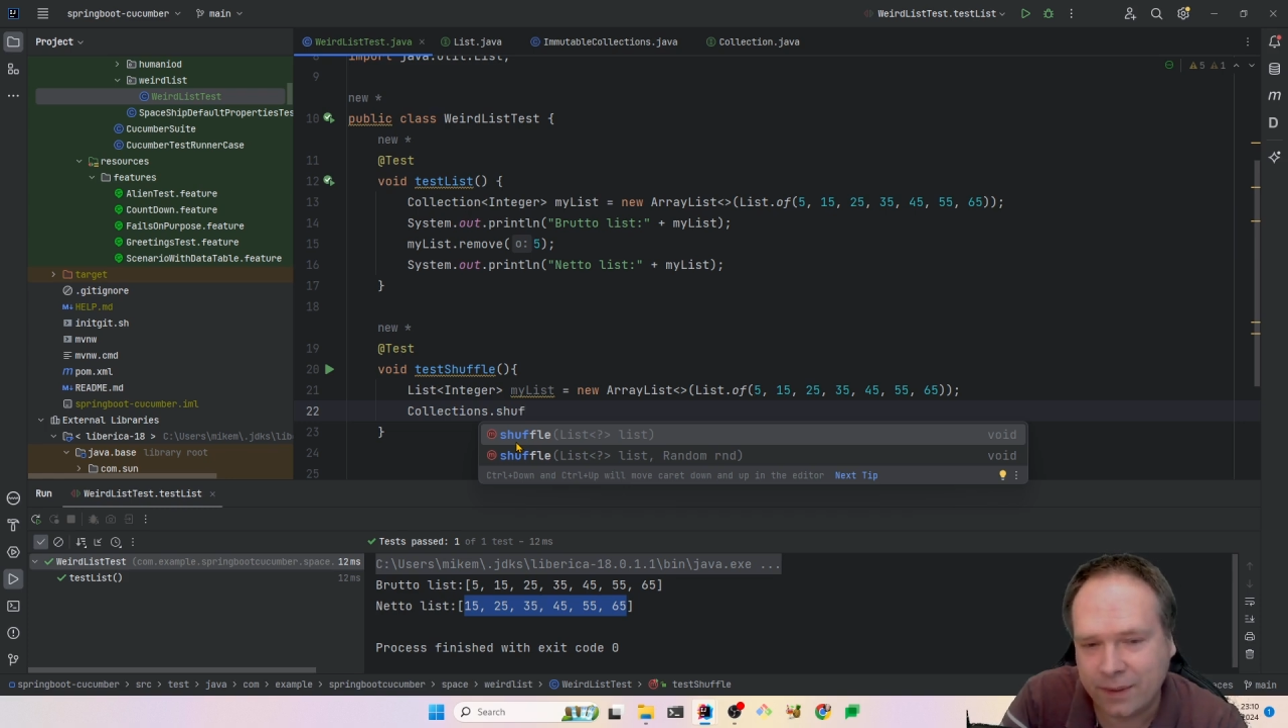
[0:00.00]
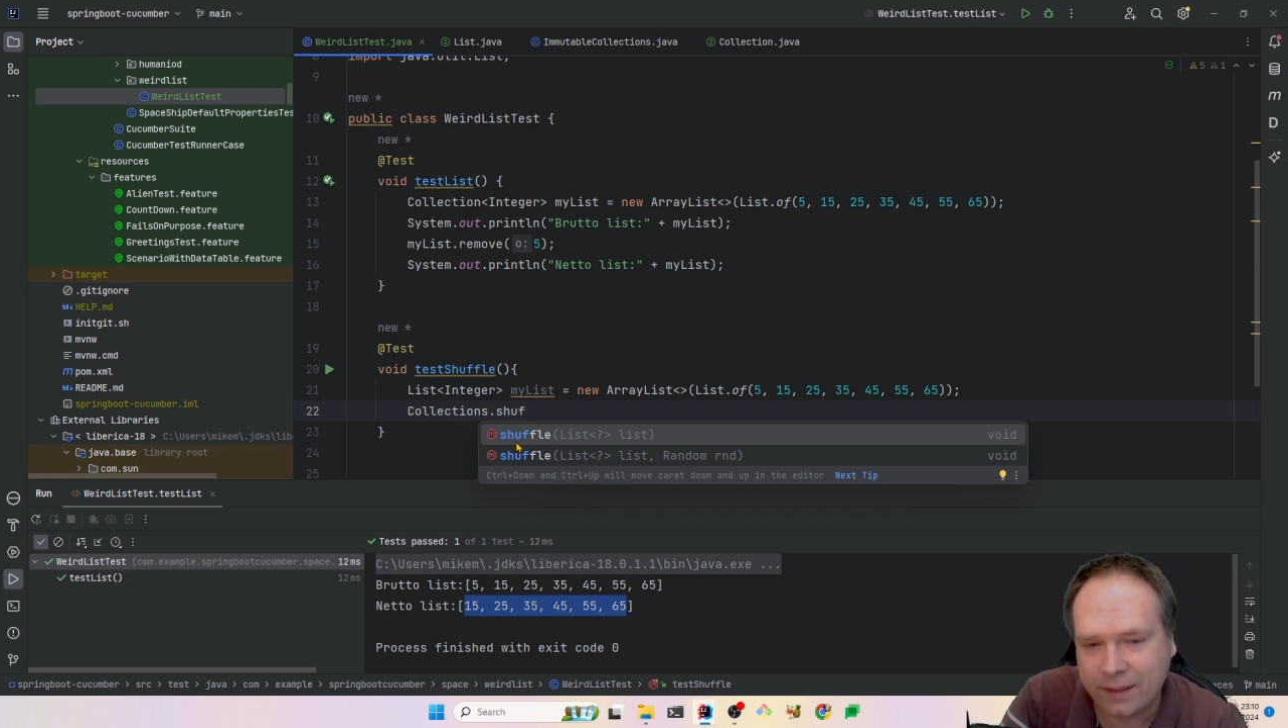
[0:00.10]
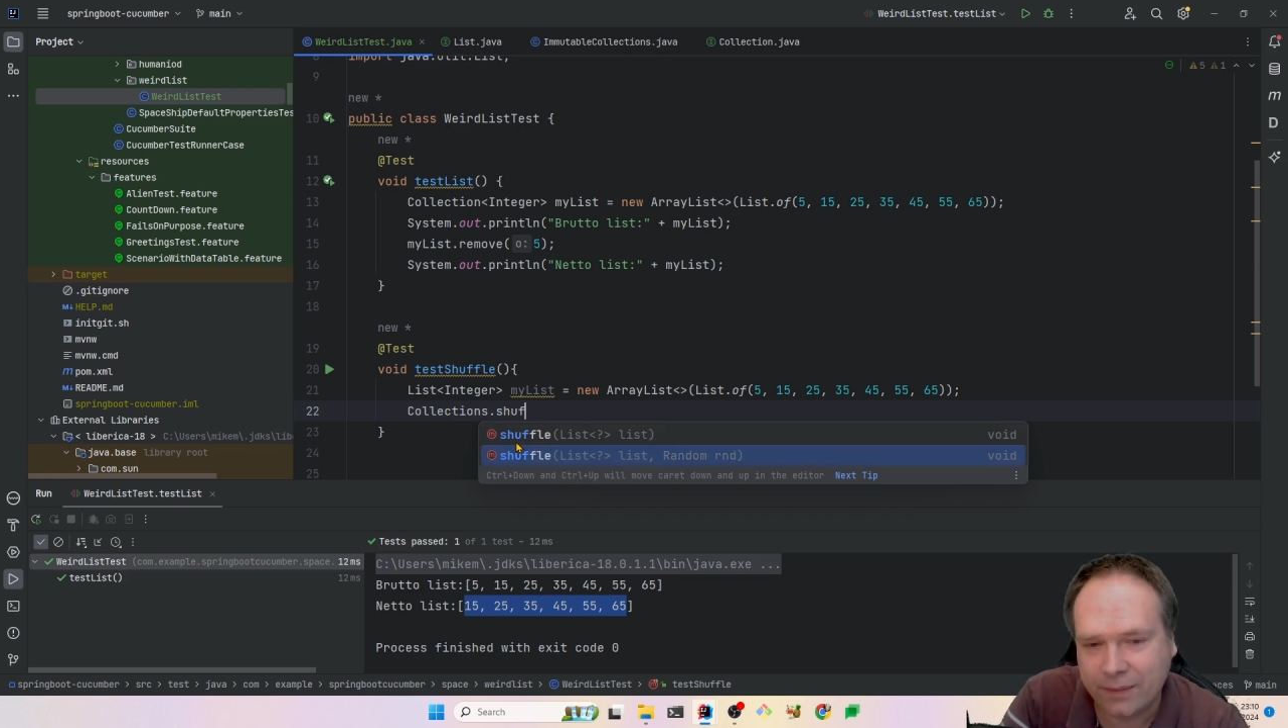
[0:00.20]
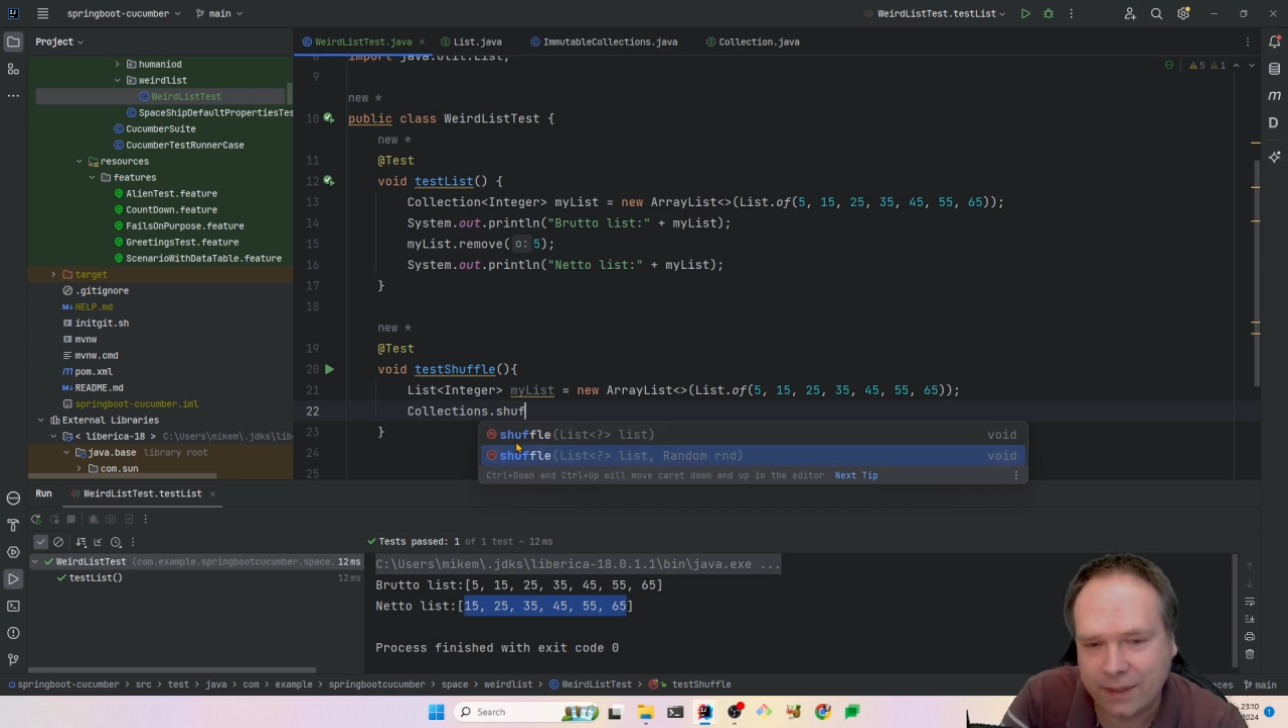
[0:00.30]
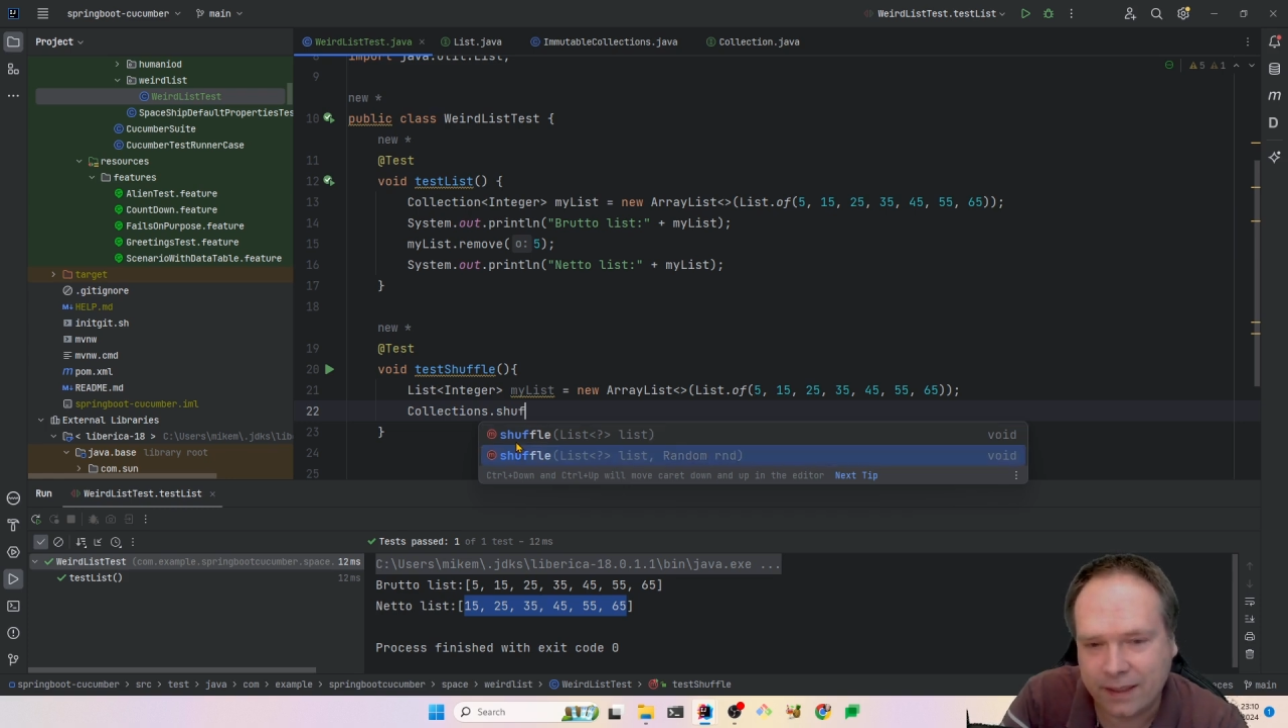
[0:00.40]

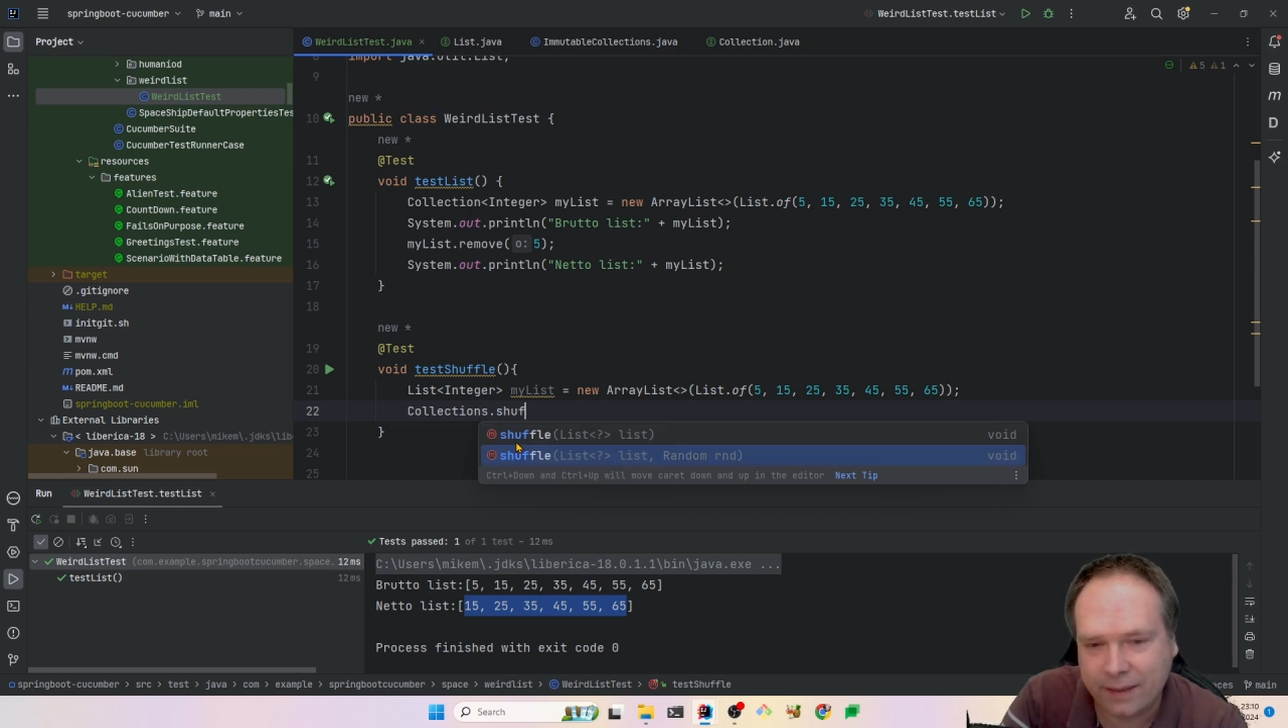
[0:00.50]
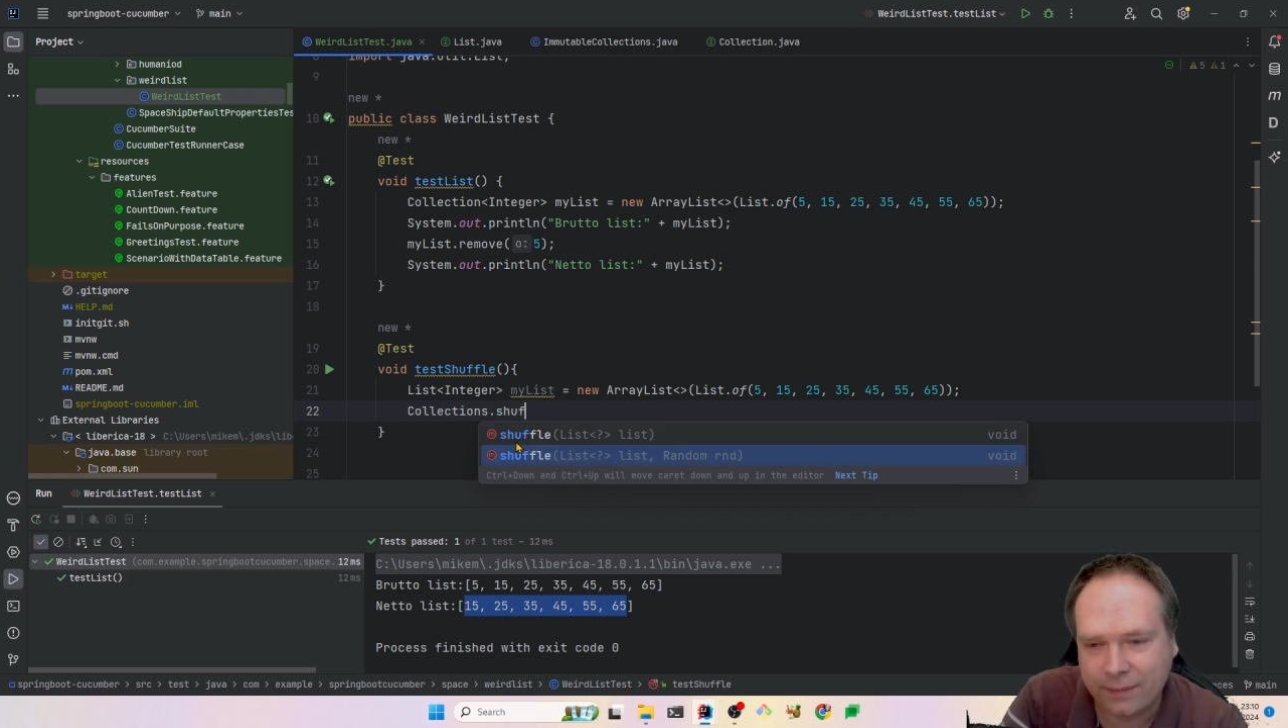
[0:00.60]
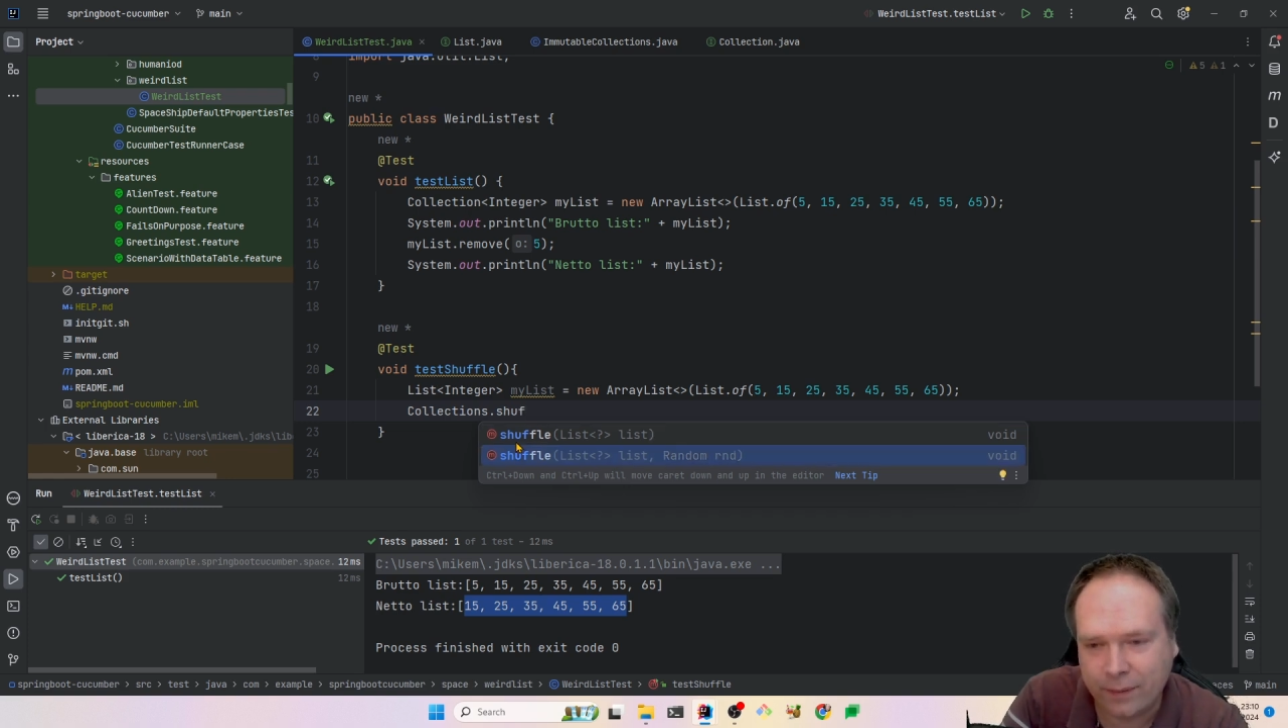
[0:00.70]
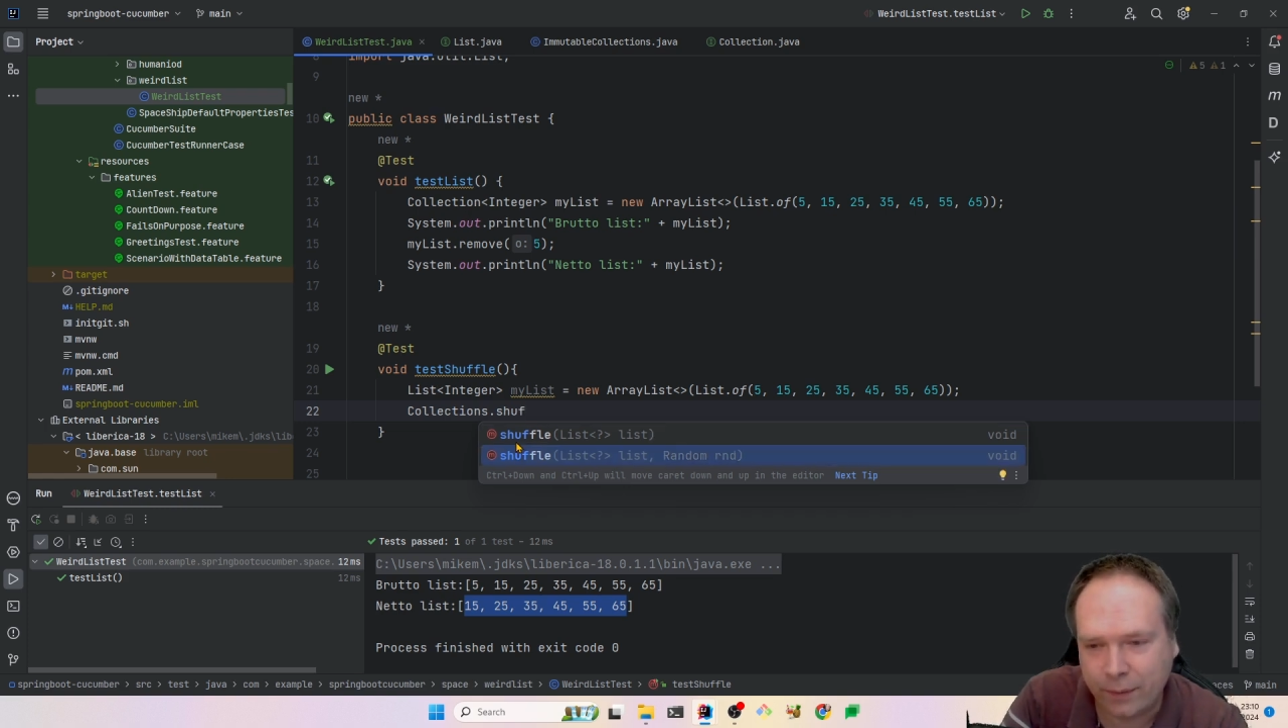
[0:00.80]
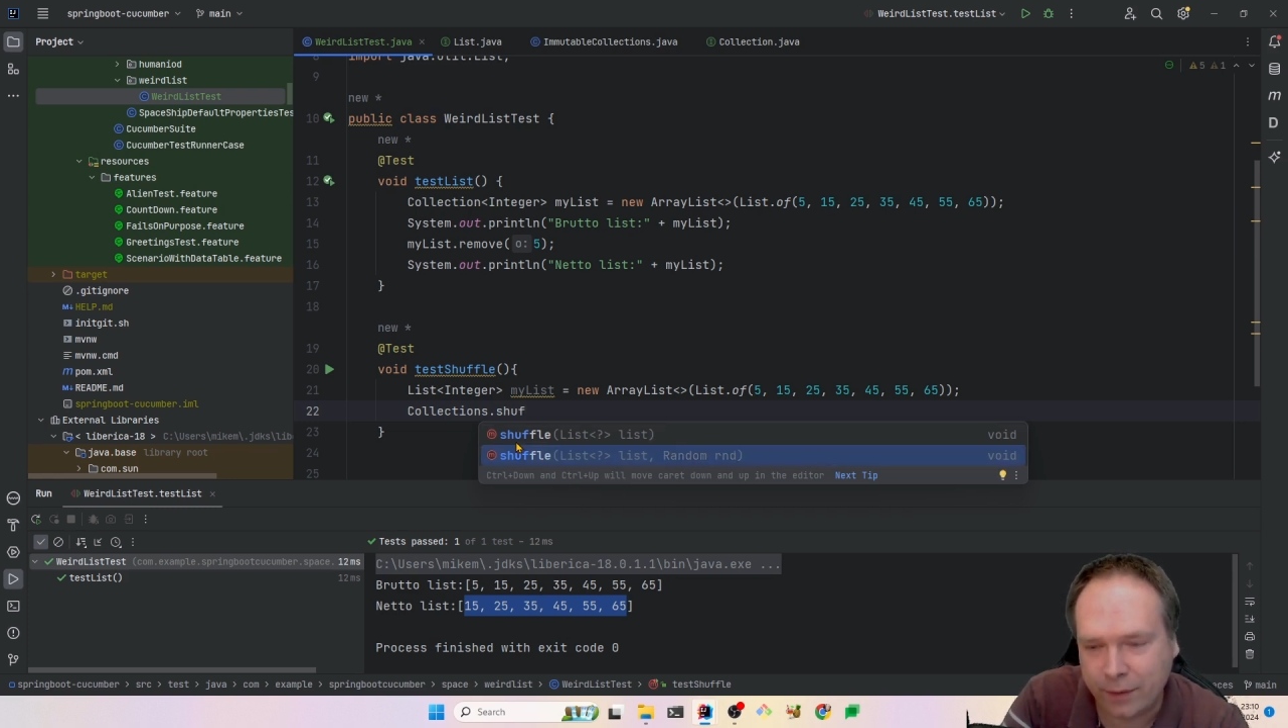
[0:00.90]
what what what we